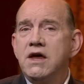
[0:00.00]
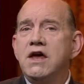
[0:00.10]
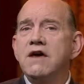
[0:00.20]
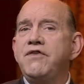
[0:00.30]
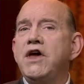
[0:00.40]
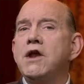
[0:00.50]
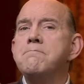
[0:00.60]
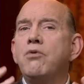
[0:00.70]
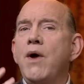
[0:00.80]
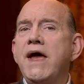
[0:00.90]
if he had
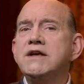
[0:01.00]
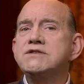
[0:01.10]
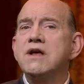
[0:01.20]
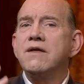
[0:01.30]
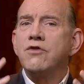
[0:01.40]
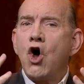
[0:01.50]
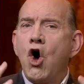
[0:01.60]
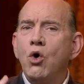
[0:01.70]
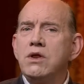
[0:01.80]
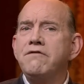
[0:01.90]
embraced the
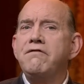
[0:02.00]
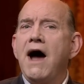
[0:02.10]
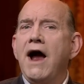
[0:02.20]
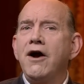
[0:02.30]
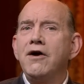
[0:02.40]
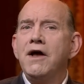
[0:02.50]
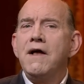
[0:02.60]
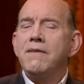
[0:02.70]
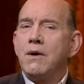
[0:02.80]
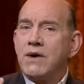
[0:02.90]
holy fire
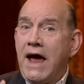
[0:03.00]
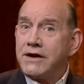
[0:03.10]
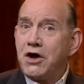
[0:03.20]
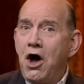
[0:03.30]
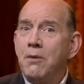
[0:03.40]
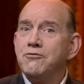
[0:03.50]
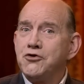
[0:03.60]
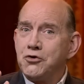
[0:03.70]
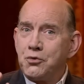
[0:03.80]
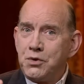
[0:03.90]
that had come
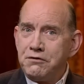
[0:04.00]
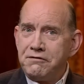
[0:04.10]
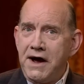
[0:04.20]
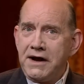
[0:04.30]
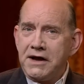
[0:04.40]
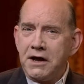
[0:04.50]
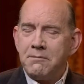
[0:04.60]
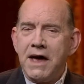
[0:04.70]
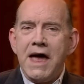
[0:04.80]
to refine him.